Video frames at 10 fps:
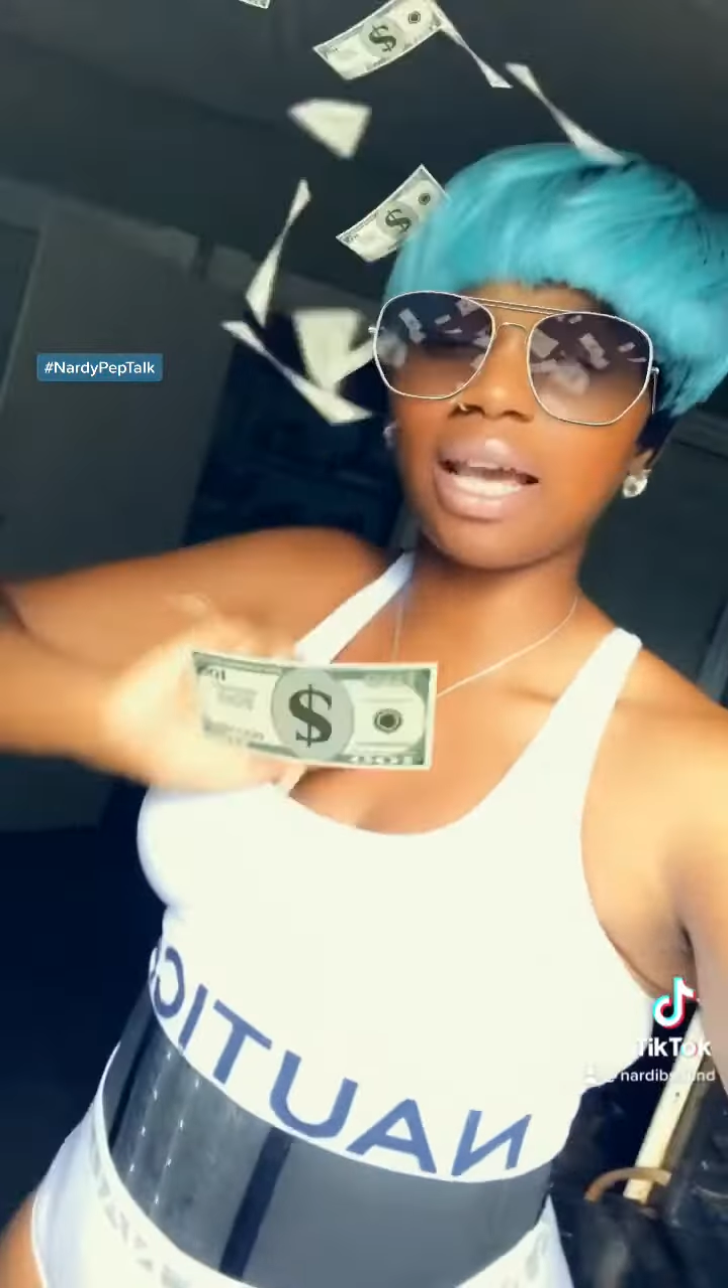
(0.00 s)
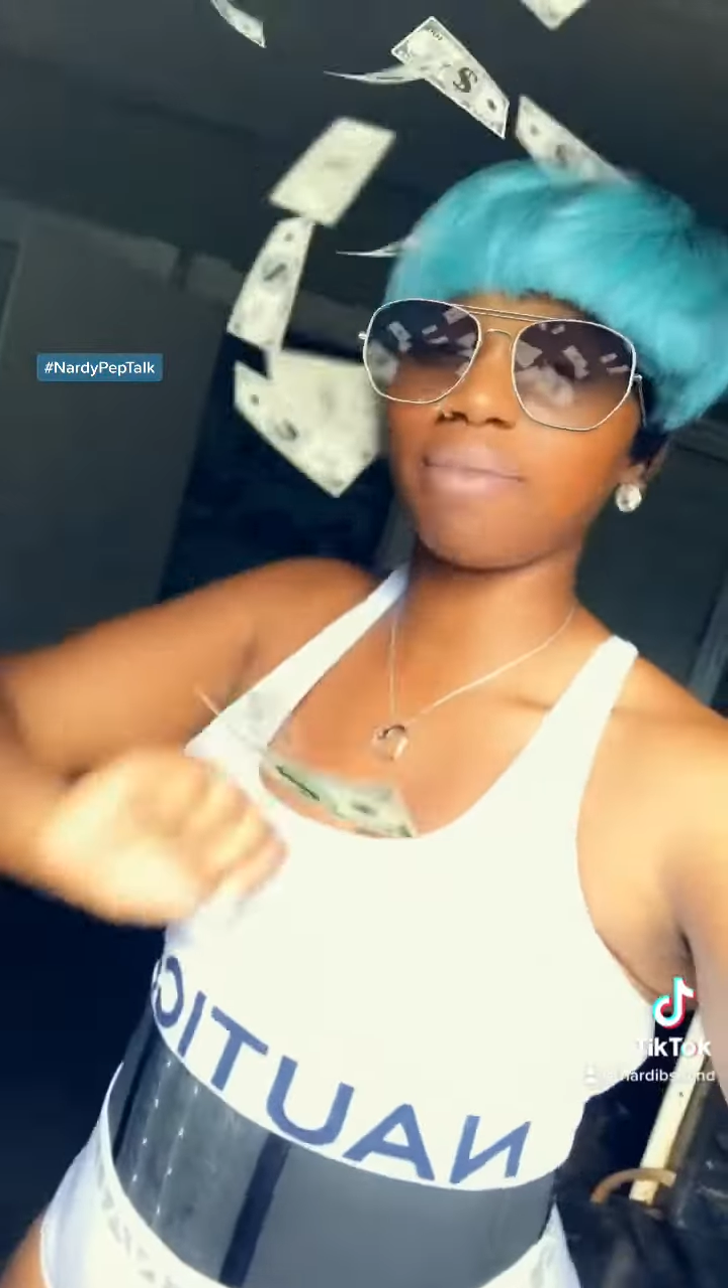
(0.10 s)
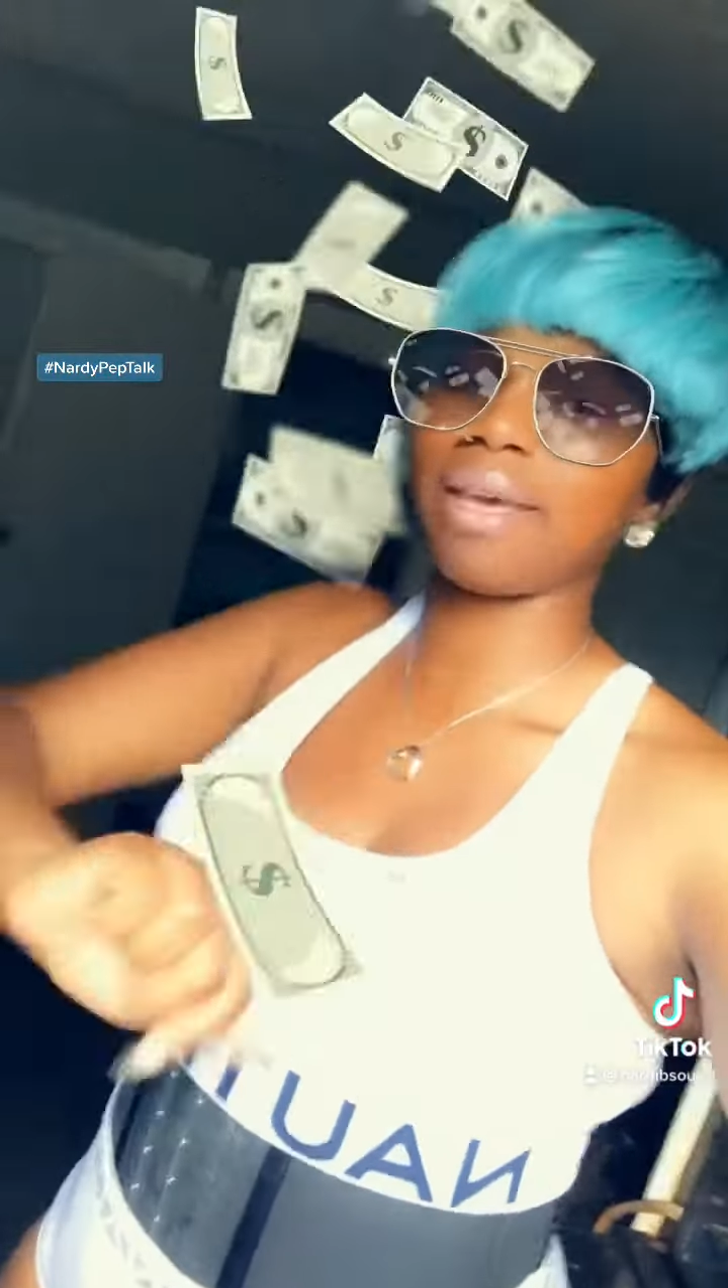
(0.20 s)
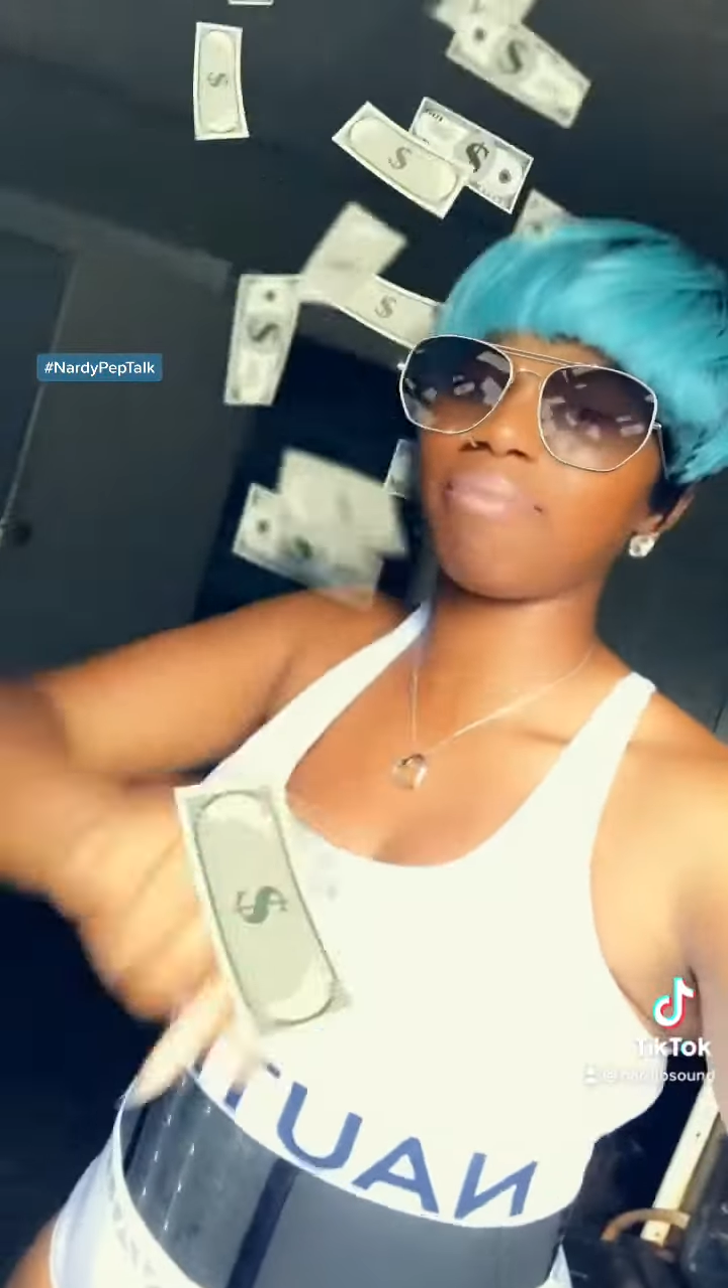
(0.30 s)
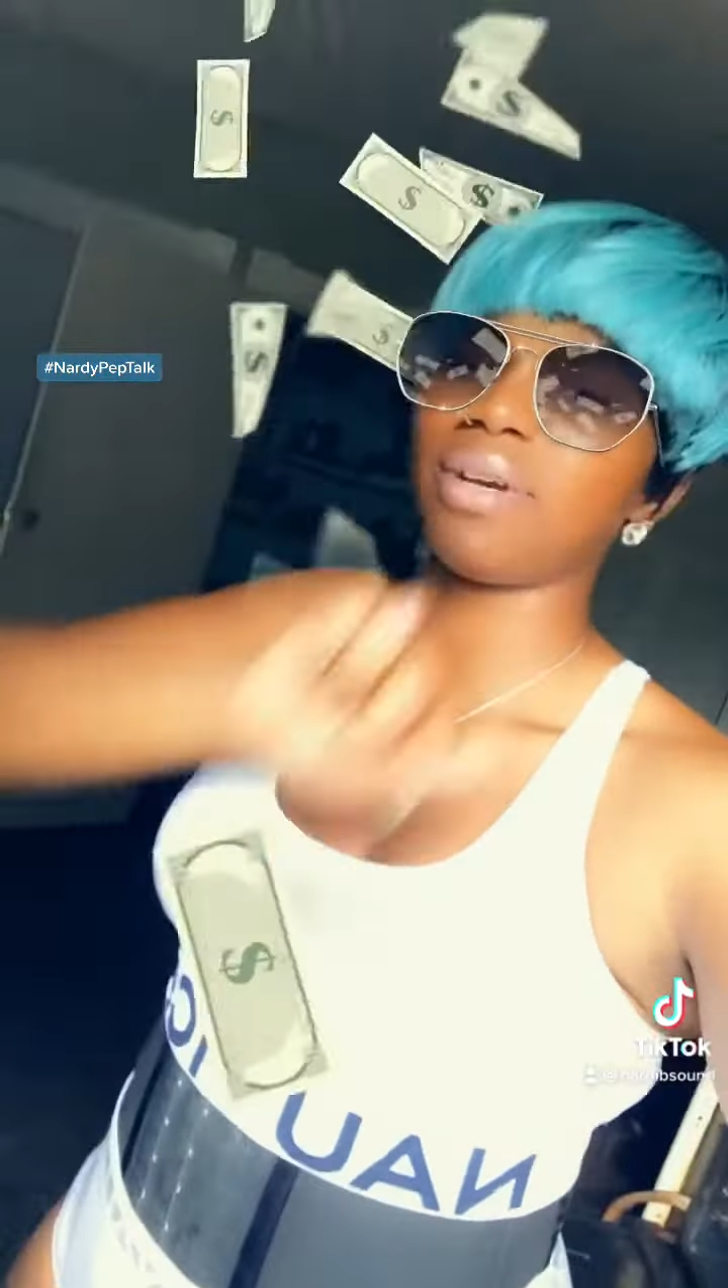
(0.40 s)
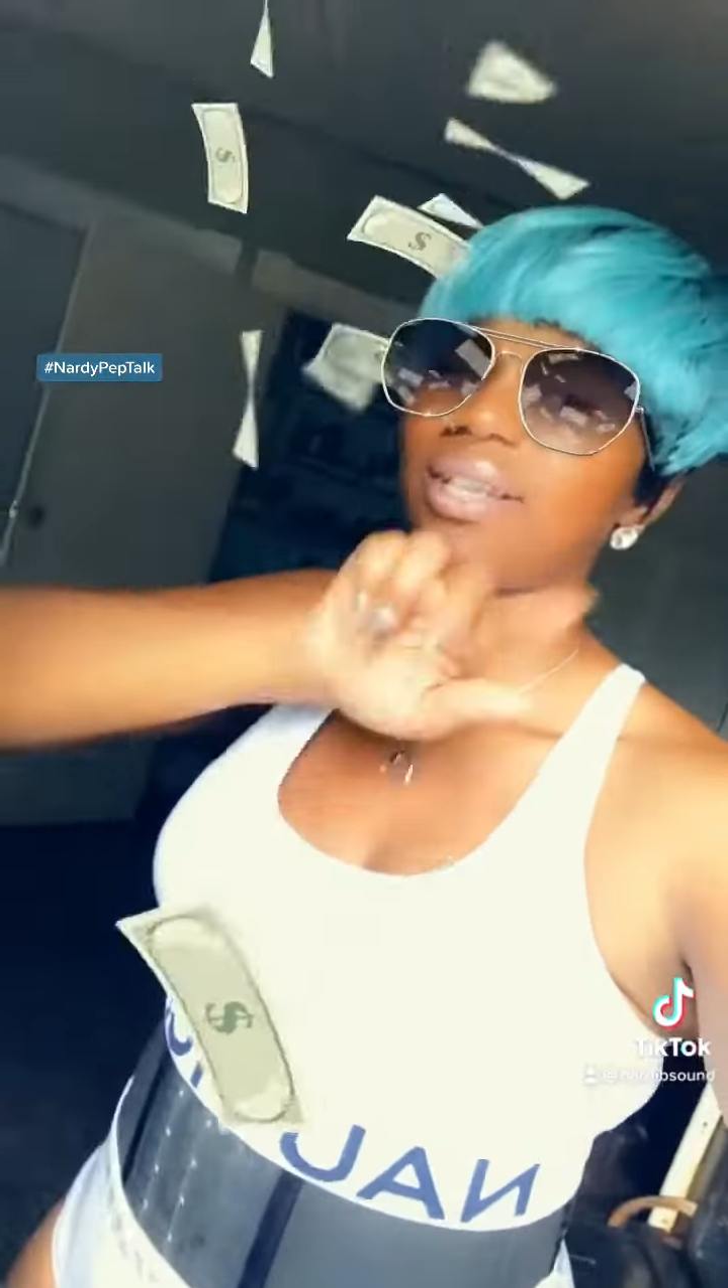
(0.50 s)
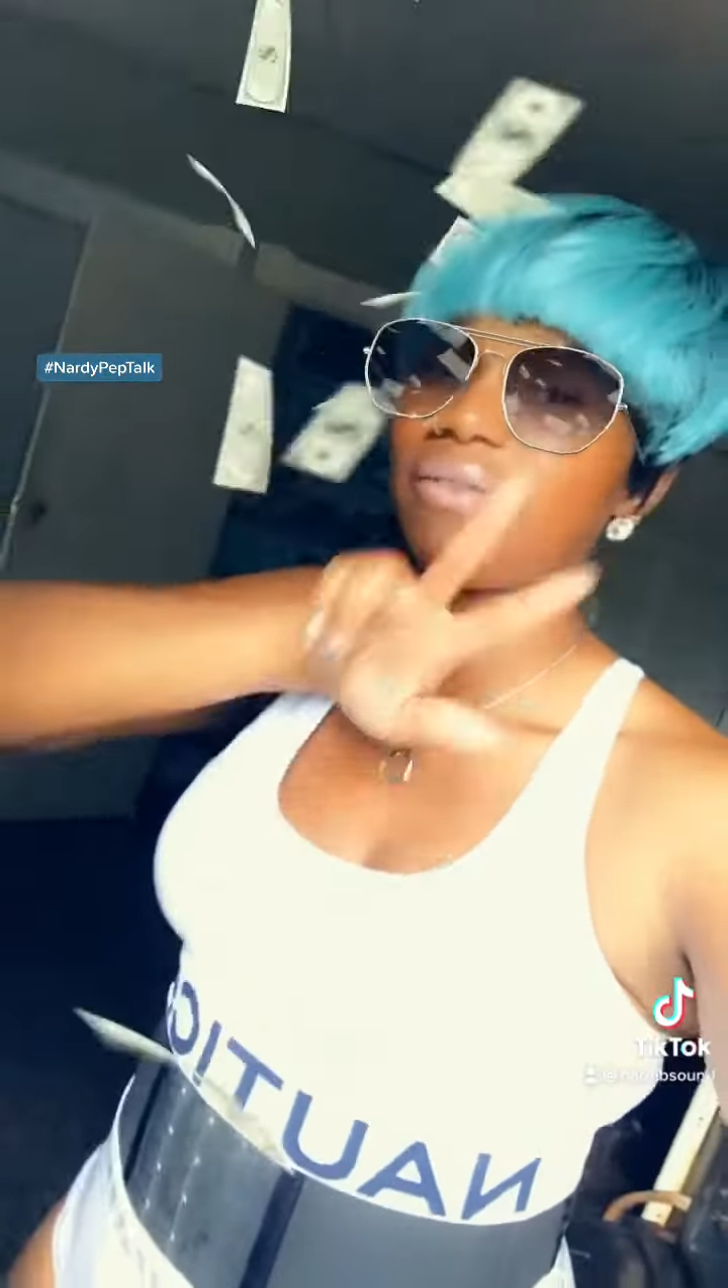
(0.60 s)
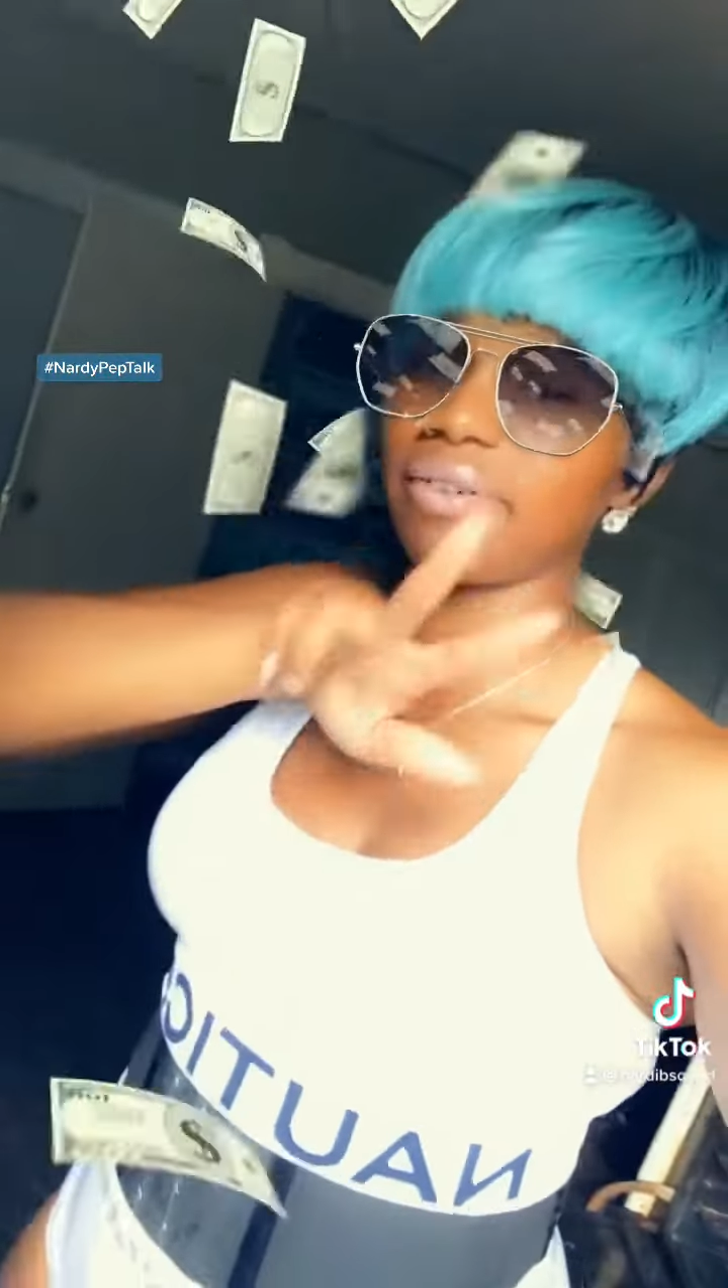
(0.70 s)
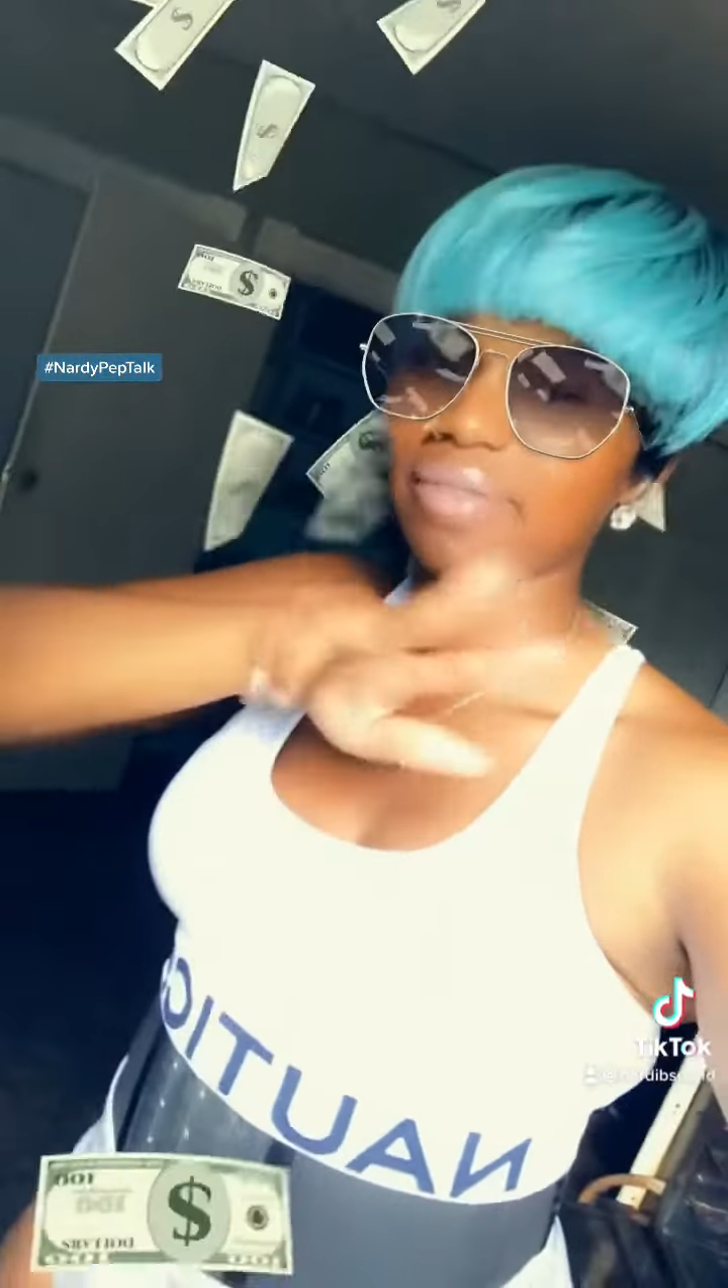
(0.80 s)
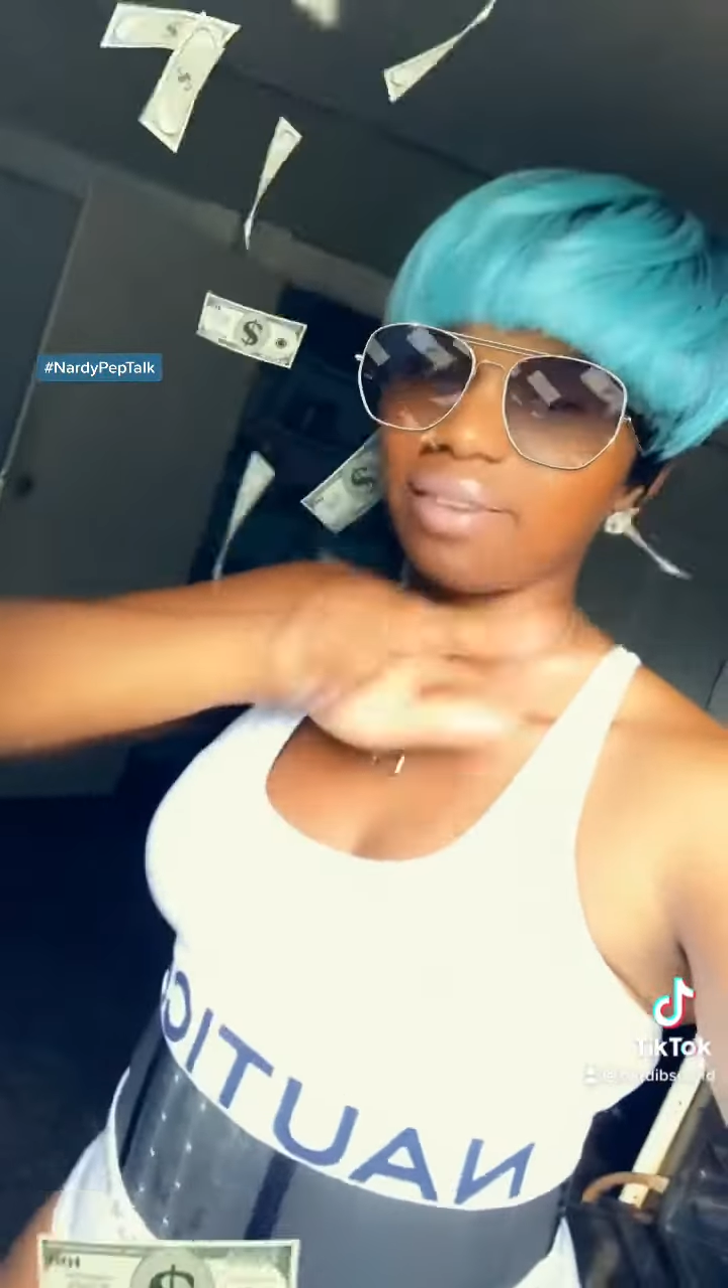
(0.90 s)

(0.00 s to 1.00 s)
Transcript: I could make money off of